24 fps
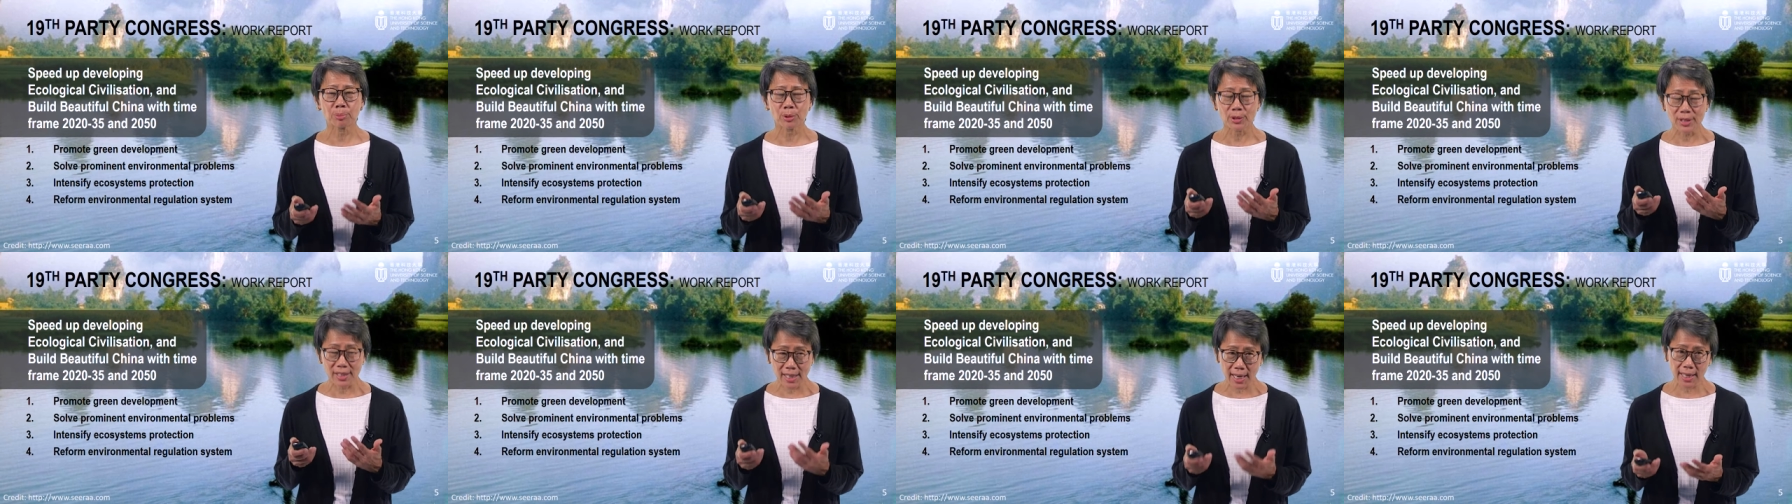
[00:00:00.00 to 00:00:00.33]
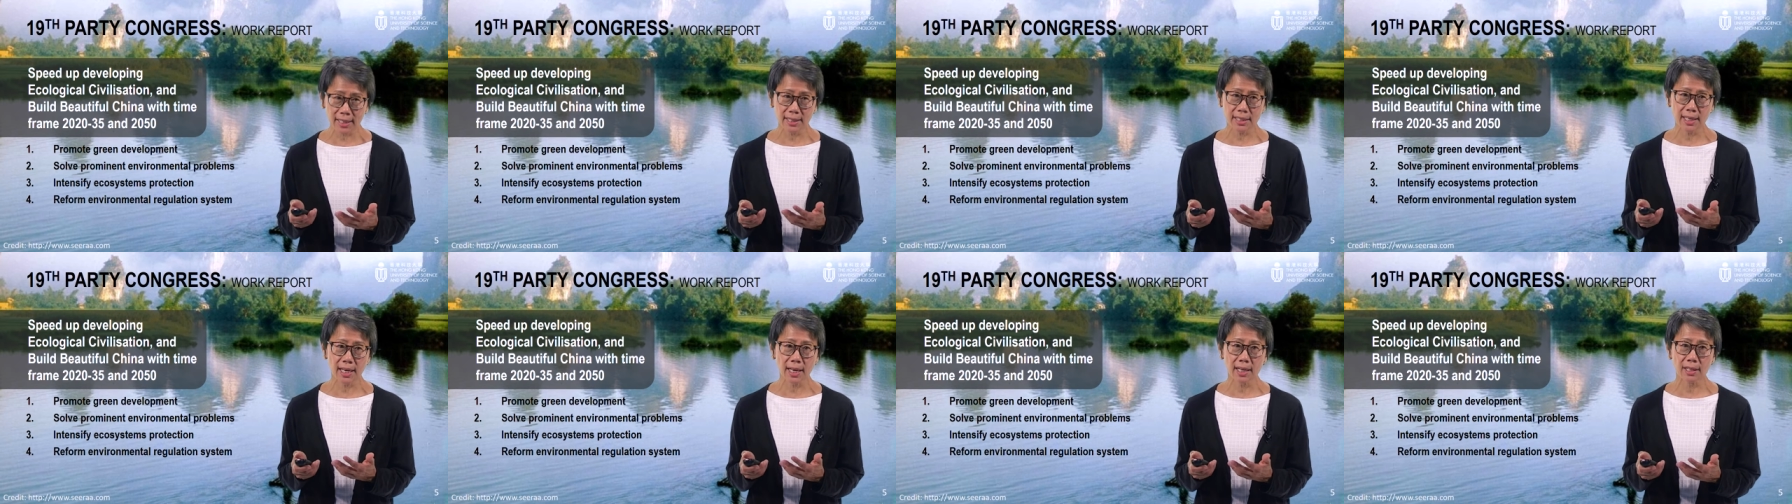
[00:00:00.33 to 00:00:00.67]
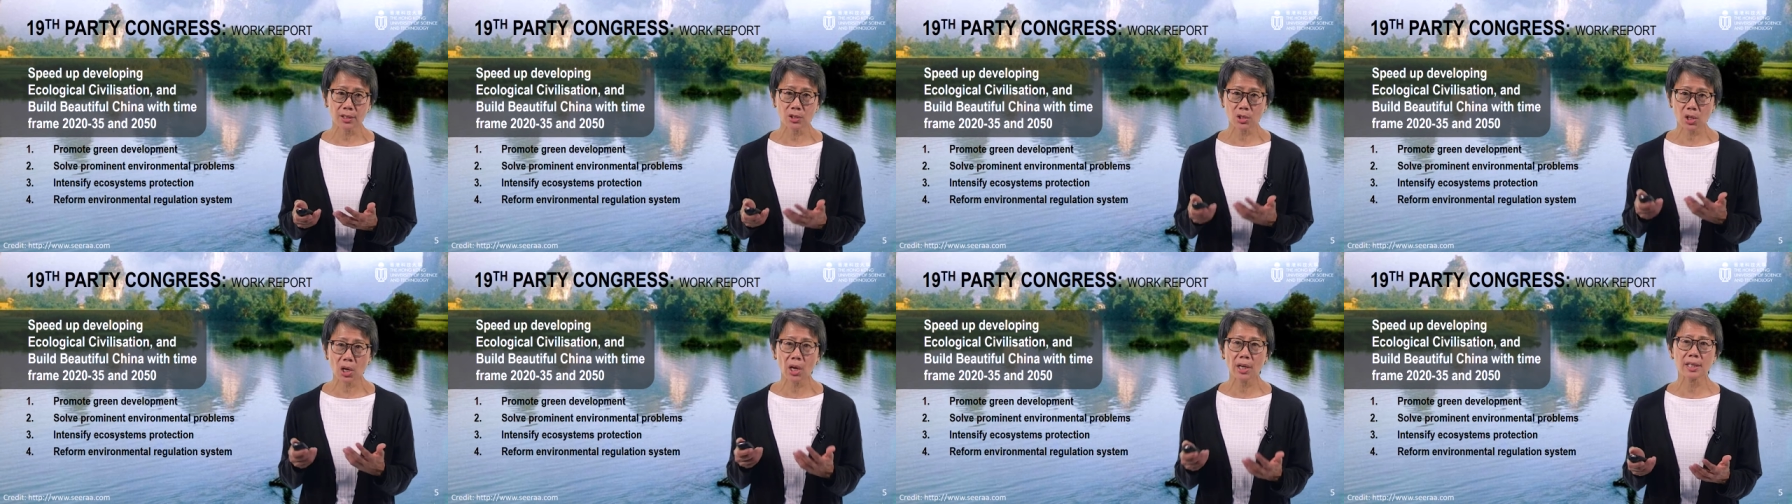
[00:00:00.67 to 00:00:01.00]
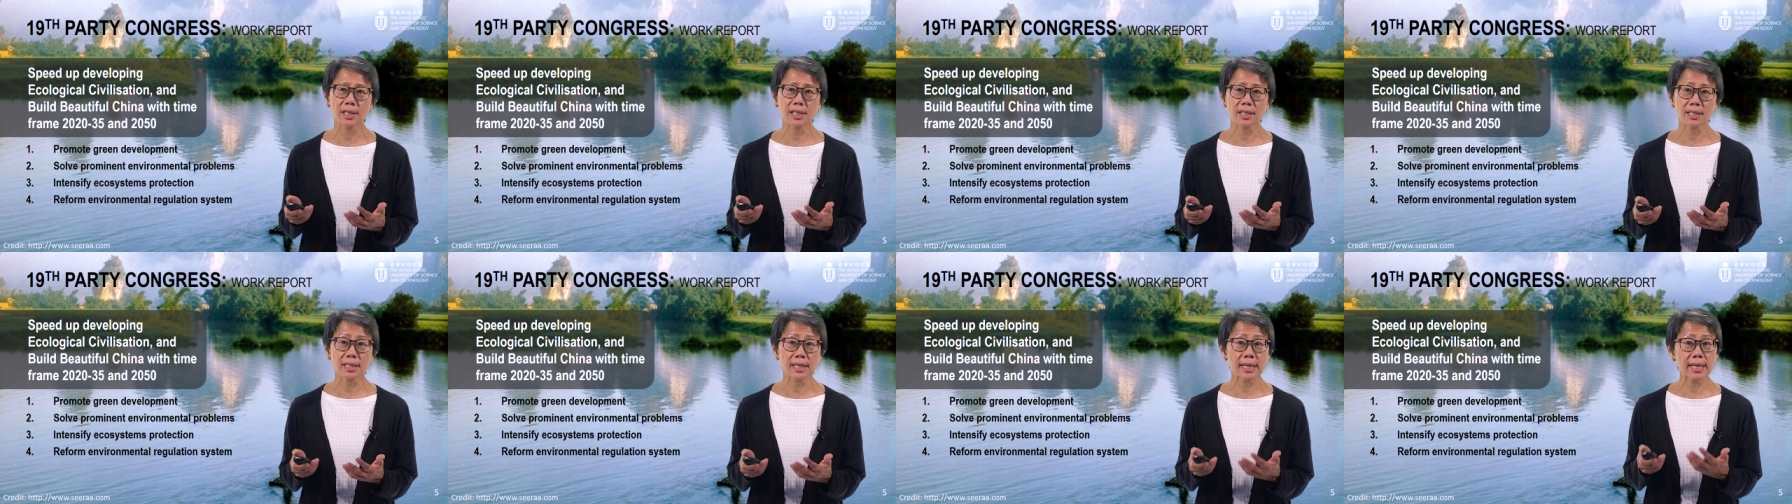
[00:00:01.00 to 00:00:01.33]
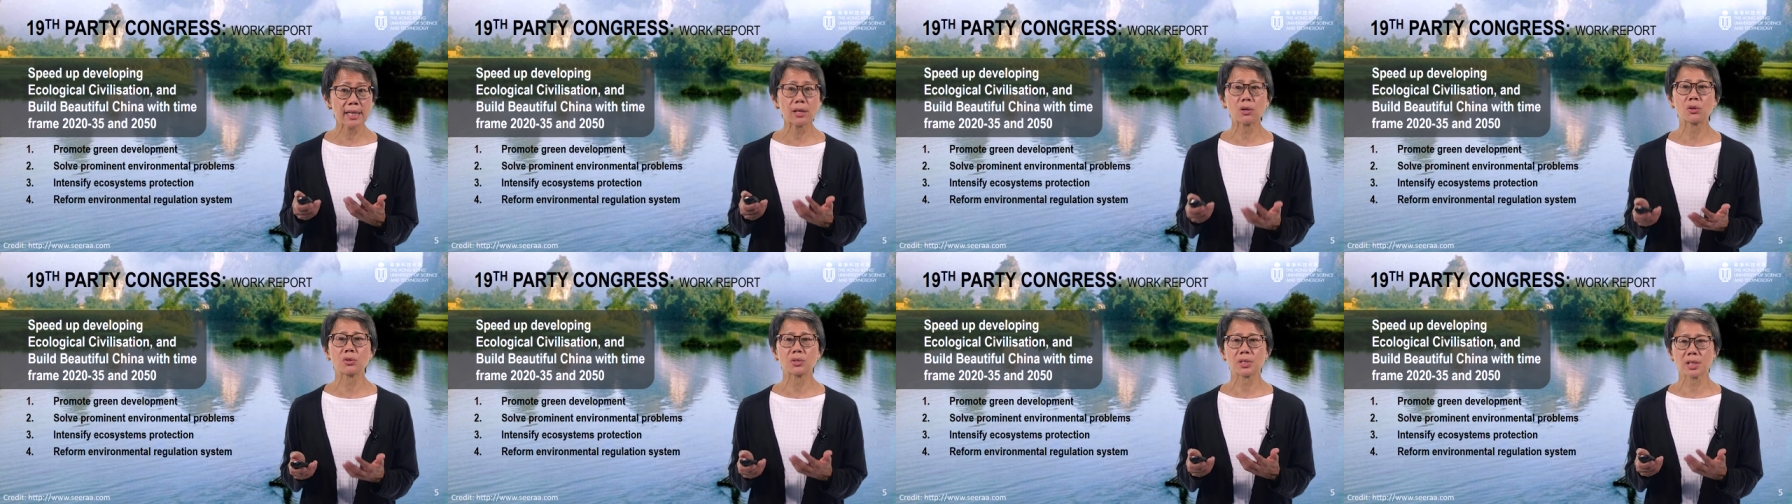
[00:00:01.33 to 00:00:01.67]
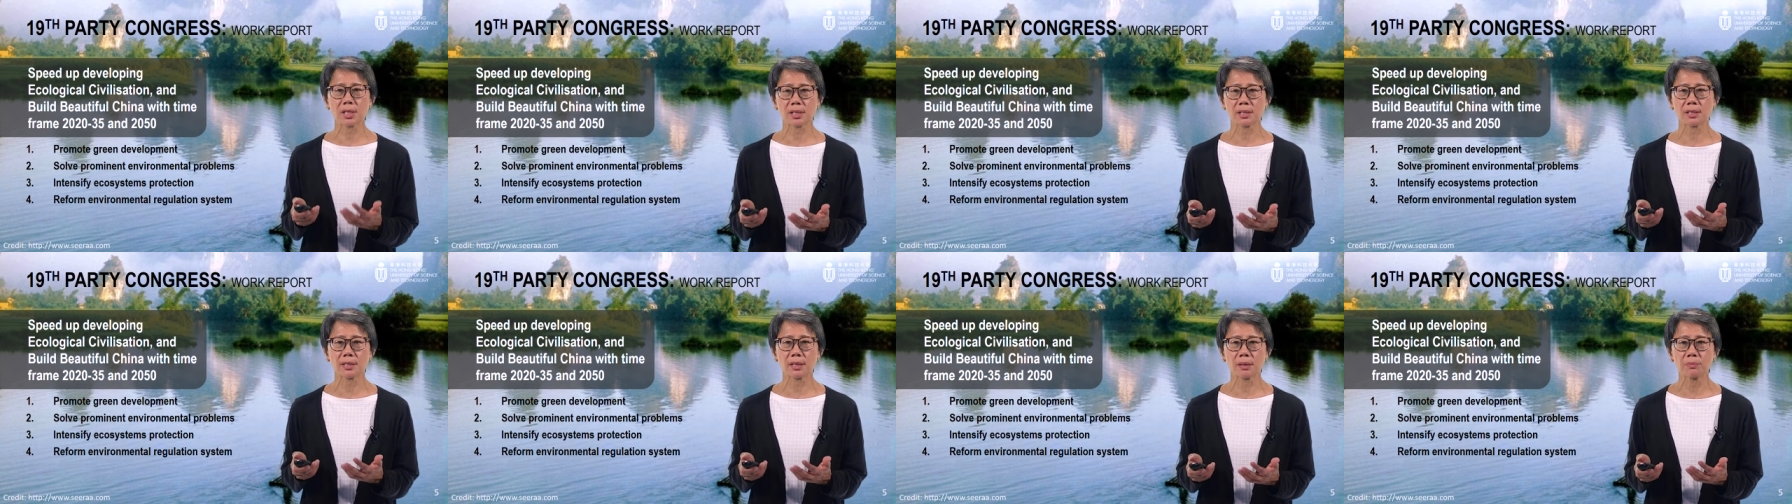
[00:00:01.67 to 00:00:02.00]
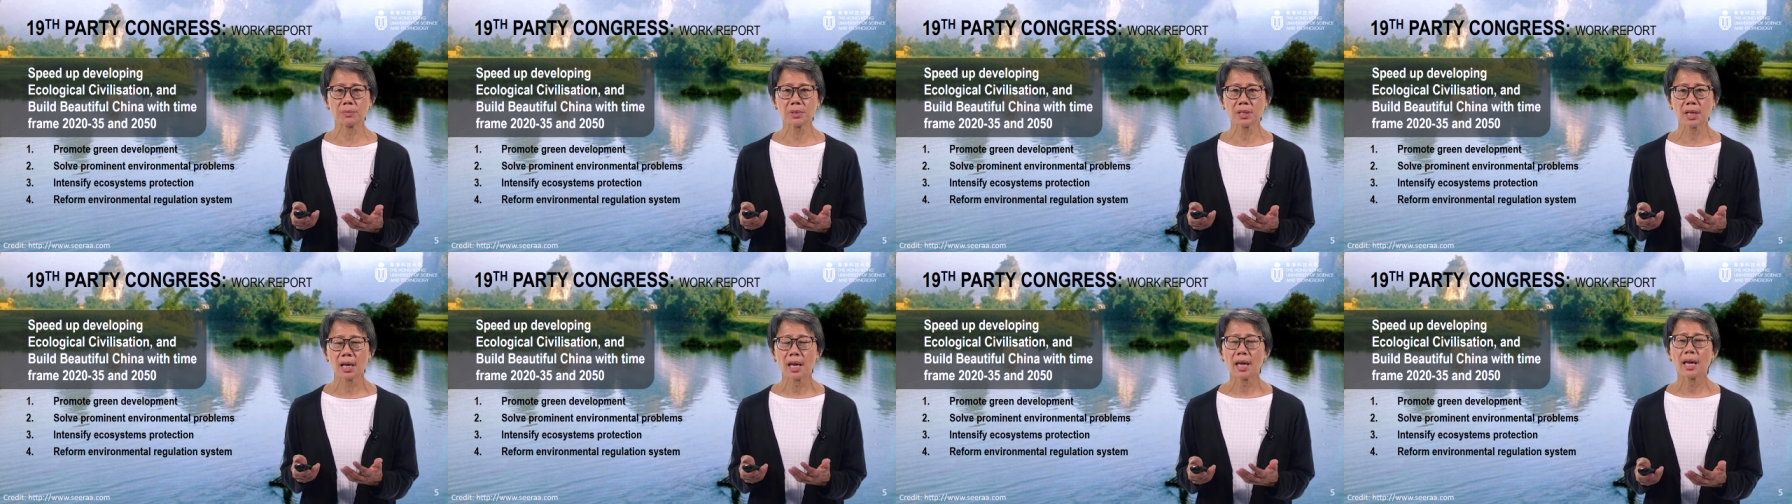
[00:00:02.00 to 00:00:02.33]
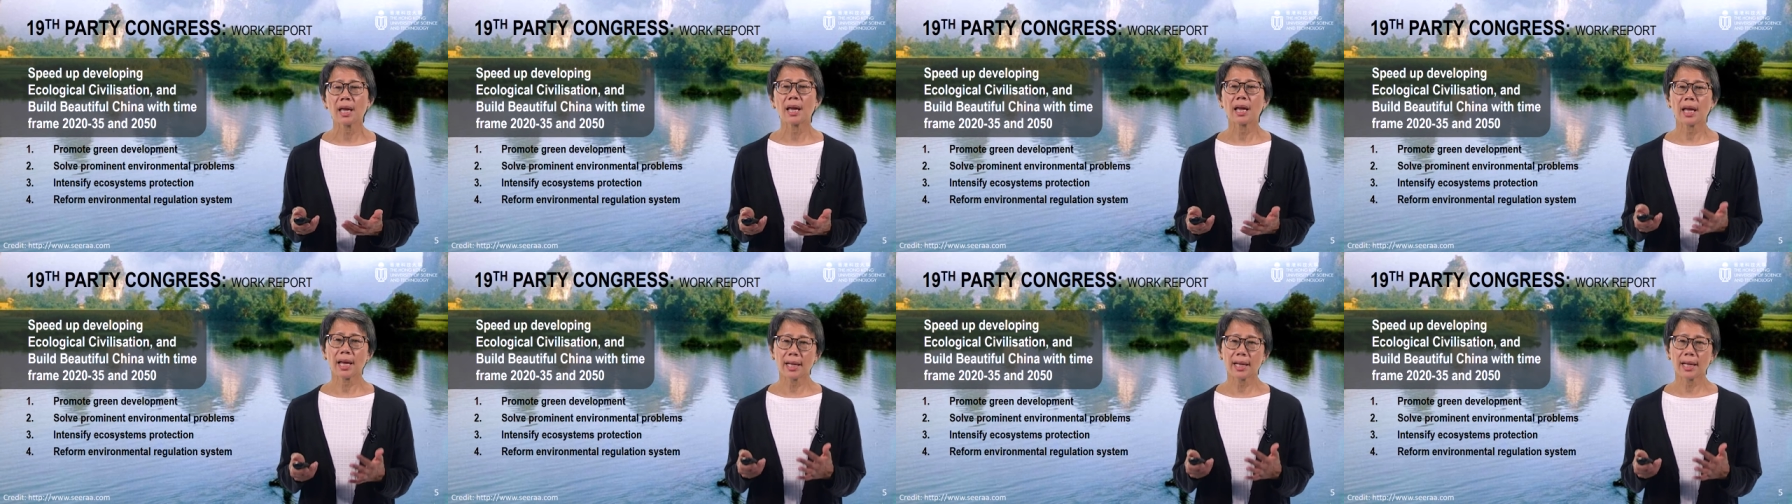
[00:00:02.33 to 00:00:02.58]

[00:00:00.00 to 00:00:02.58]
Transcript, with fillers: protecting China's ecosystems.